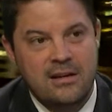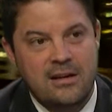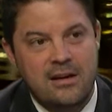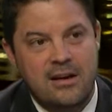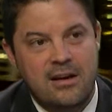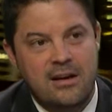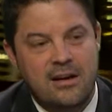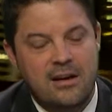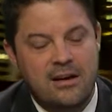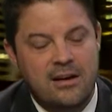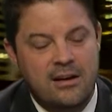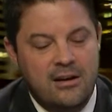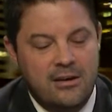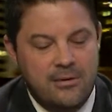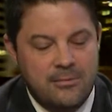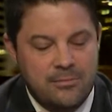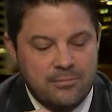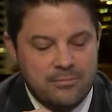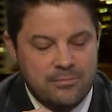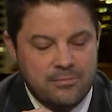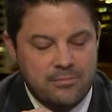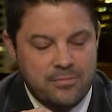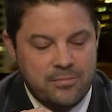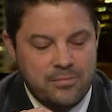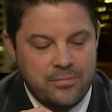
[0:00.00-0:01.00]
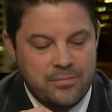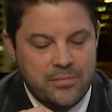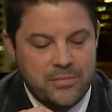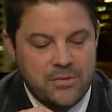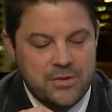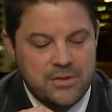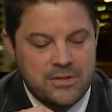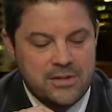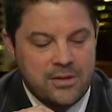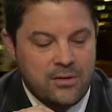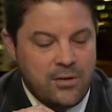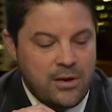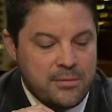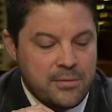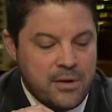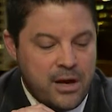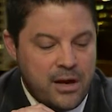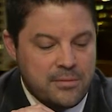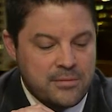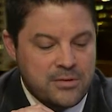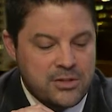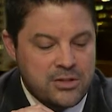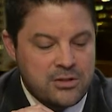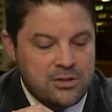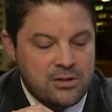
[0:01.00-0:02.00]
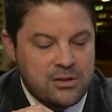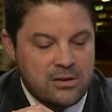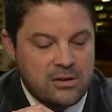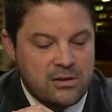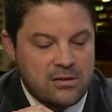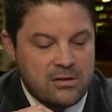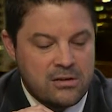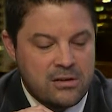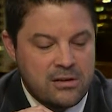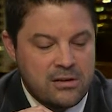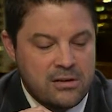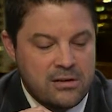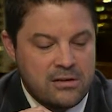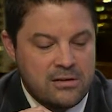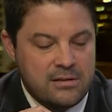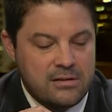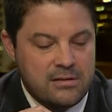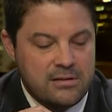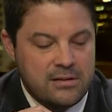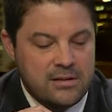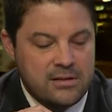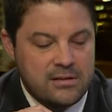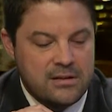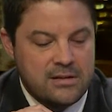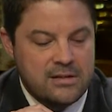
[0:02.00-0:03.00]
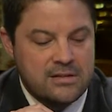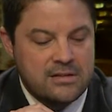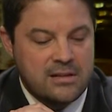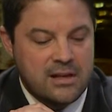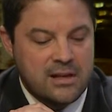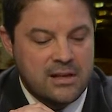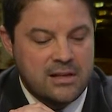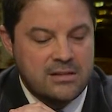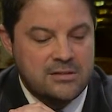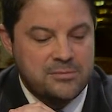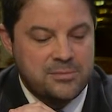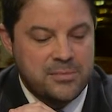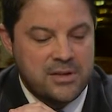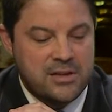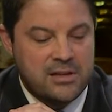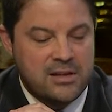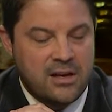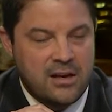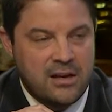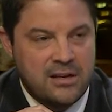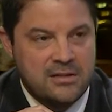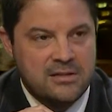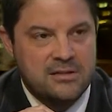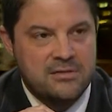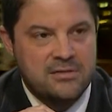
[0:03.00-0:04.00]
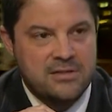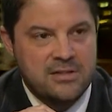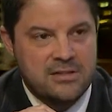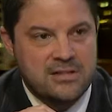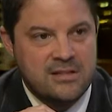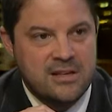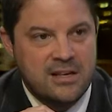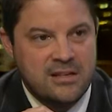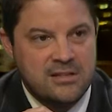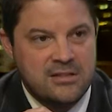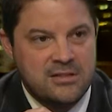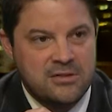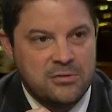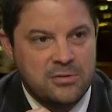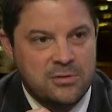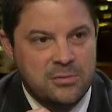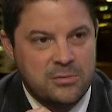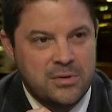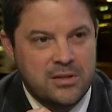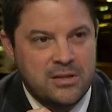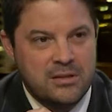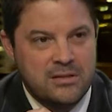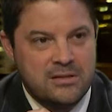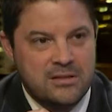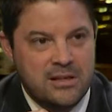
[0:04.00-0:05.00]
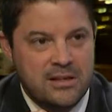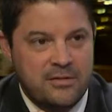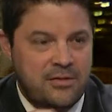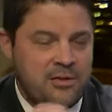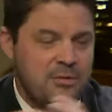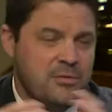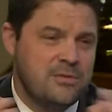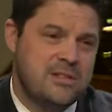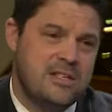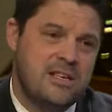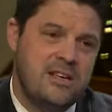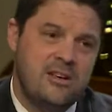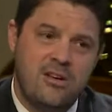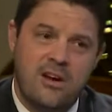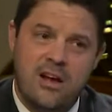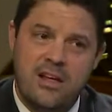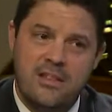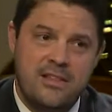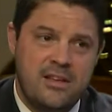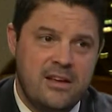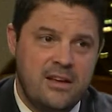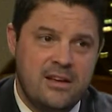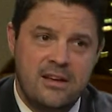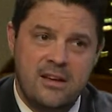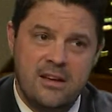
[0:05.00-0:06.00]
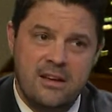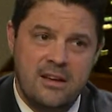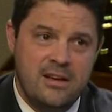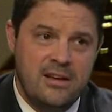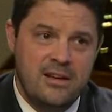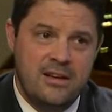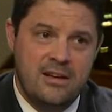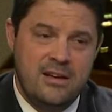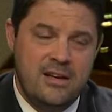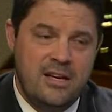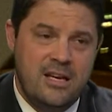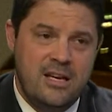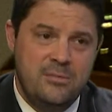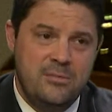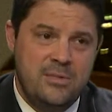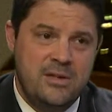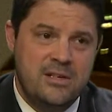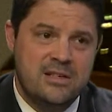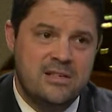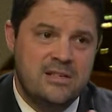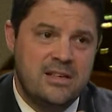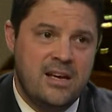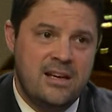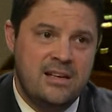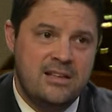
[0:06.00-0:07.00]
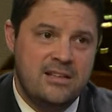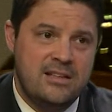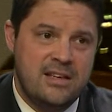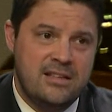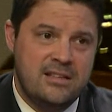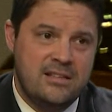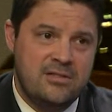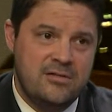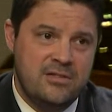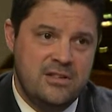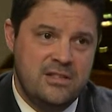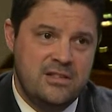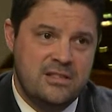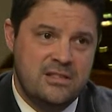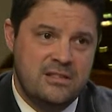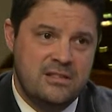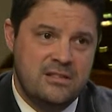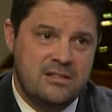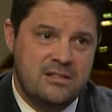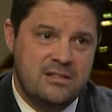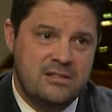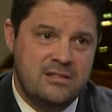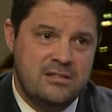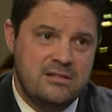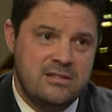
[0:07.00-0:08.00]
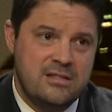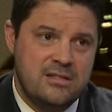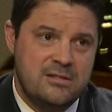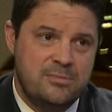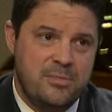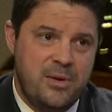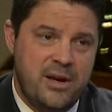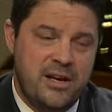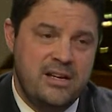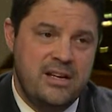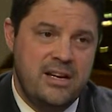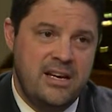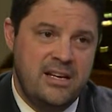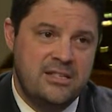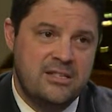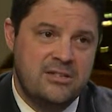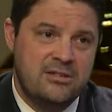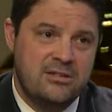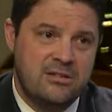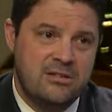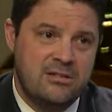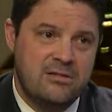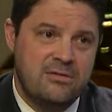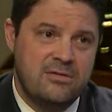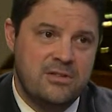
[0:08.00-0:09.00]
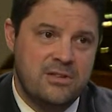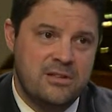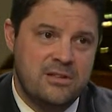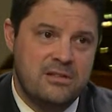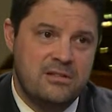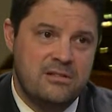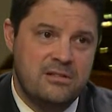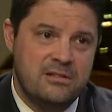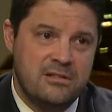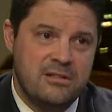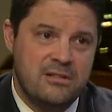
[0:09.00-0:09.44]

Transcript: Um, so I'm, I'm sure that this case, because of its nature, would be, if it was here, I think he'd be assigned to that division just by nature of the,